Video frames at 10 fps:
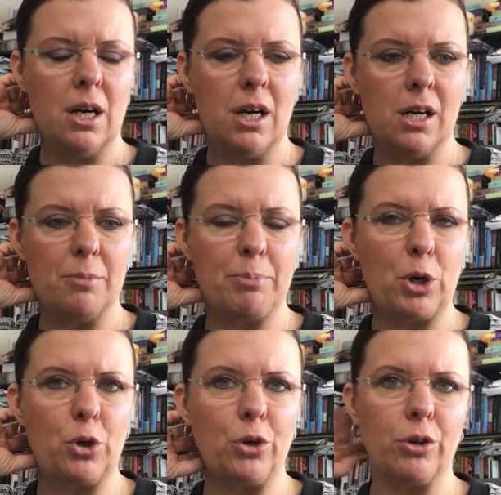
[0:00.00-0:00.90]
uh,
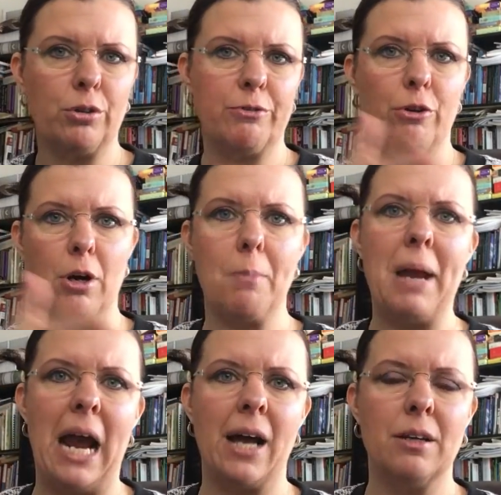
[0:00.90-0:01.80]
per for a
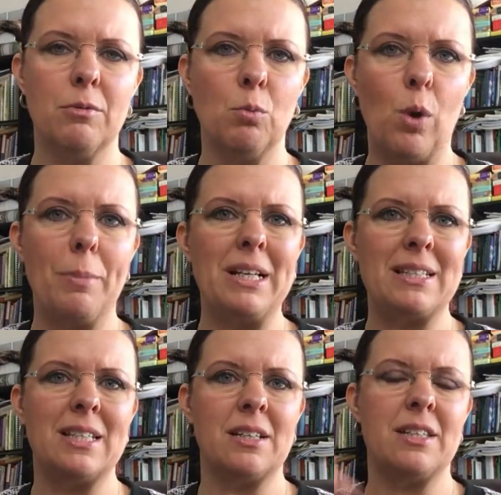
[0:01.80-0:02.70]
man. Women is
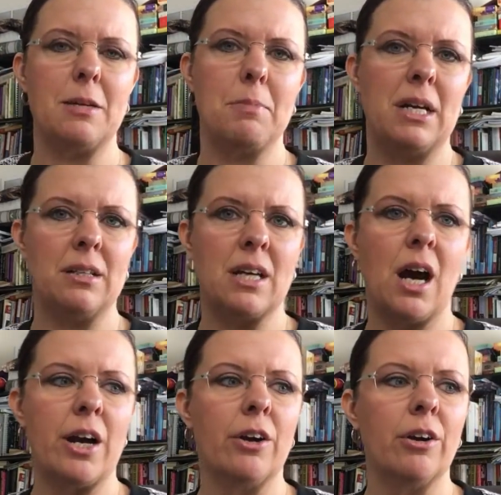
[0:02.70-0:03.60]
sixty, men is
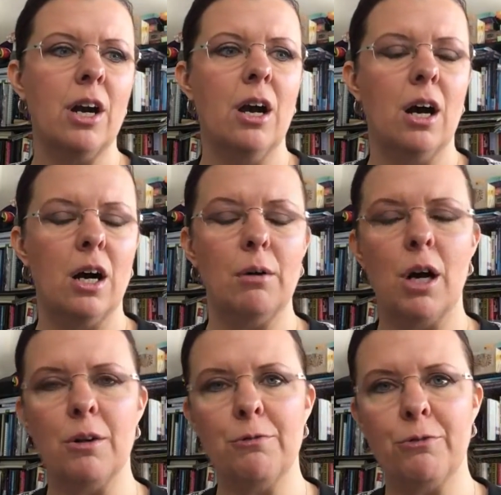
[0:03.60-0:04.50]
higher, uh,
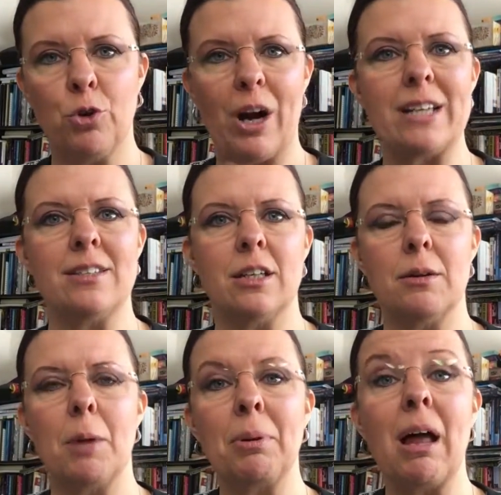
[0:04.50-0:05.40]
of Chrysin
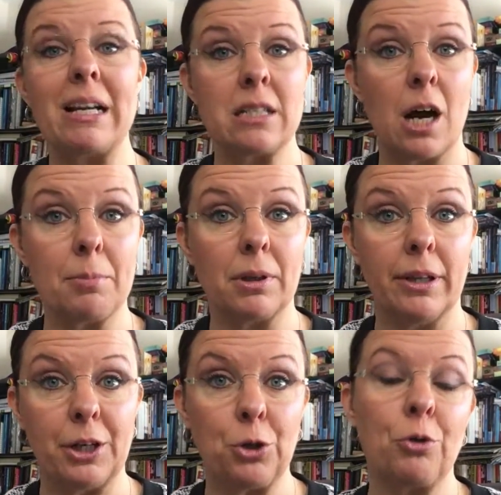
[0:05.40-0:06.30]
applied
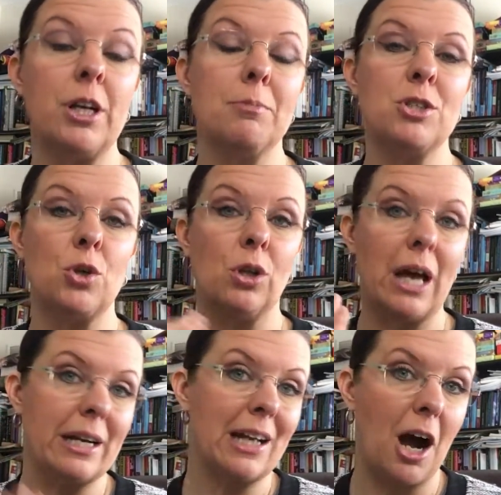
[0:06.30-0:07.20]
topically in a cream. So a
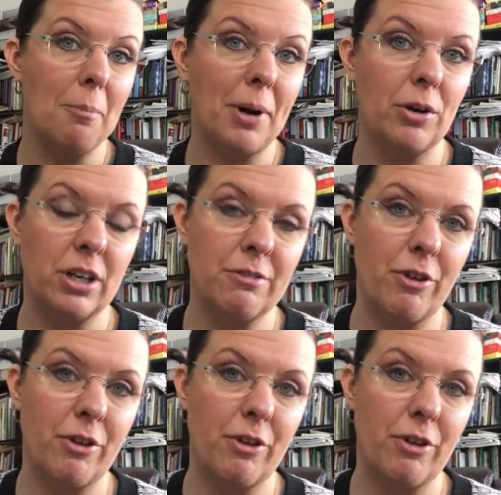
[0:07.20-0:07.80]
lot of compounding